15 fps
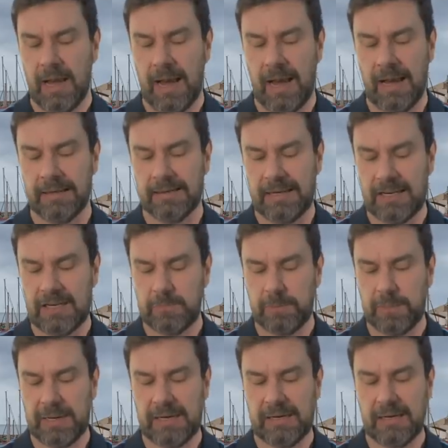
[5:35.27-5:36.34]
And he's
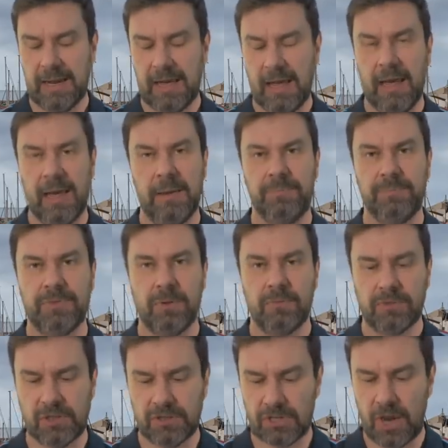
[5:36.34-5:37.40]
been,
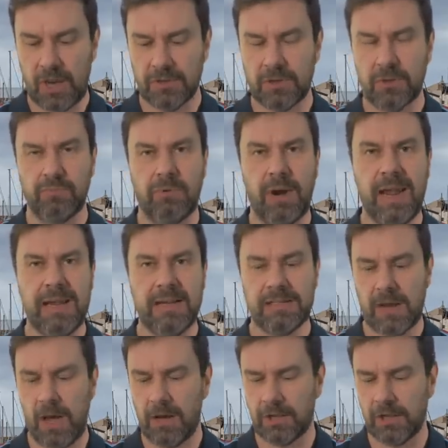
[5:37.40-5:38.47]
the raids
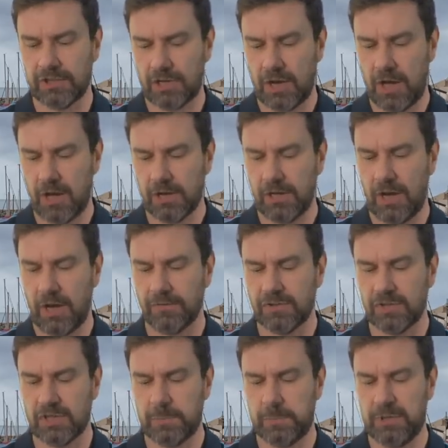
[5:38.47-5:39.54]
are the target of
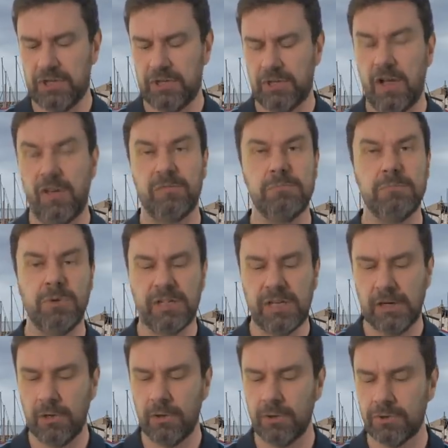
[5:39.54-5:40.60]
suspicion of money
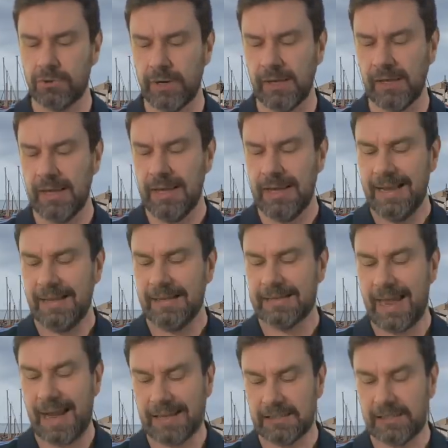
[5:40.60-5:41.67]
laundering,
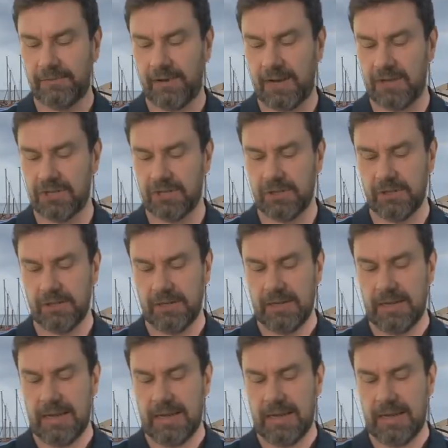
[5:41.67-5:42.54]
tax evasion,